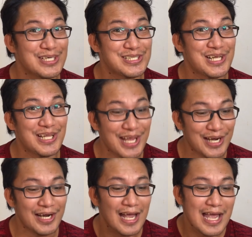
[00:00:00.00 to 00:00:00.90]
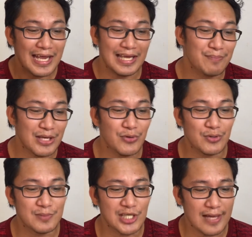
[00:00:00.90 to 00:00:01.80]
are still here in my
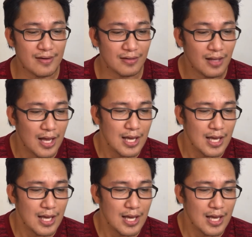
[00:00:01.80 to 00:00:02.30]
YouTube channel.